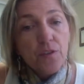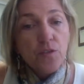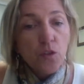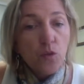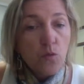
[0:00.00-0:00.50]
there's
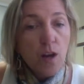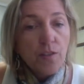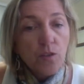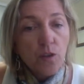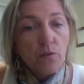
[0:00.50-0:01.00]
a
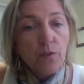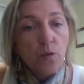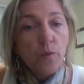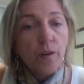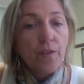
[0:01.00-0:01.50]

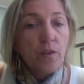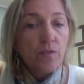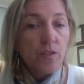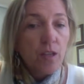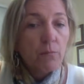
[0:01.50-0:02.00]
crossover where there are
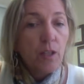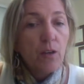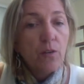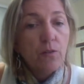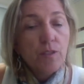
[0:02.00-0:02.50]
some
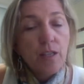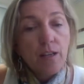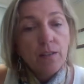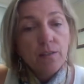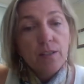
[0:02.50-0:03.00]
low
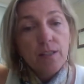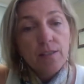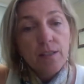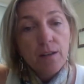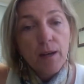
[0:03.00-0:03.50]
cells and
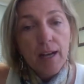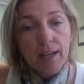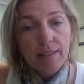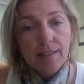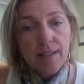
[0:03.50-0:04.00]
some
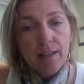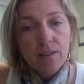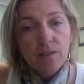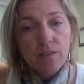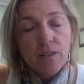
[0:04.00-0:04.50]
high
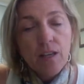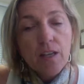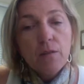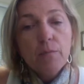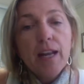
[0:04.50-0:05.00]
cells.
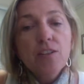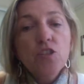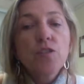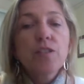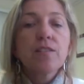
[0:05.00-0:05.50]
But as
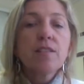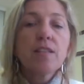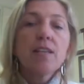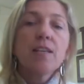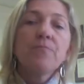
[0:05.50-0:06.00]
you can
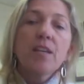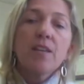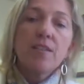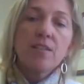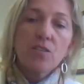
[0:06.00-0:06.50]
see,
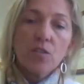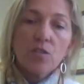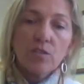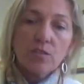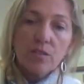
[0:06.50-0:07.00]
these
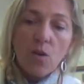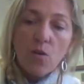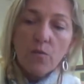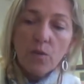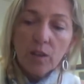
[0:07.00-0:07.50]
circles
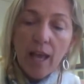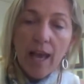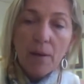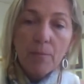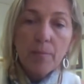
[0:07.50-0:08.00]

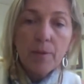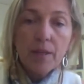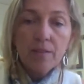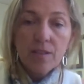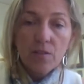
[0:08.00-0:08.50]
overlap
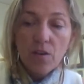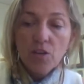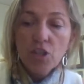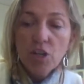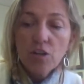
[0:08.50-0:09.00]
because there are
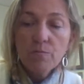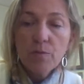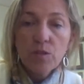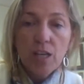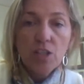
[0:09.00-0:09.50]
shared
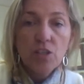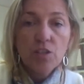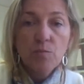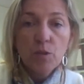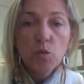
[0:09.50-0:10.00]

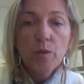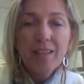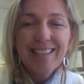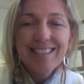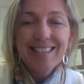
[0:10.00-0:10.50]
mutations between
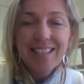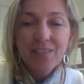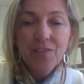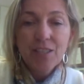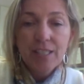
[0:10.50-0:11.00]
these
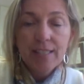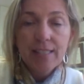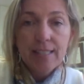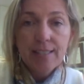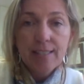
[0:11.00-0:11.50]
different
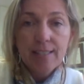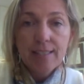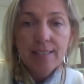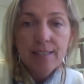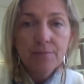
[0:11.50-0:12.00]

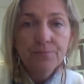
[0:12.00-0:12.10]
diseases.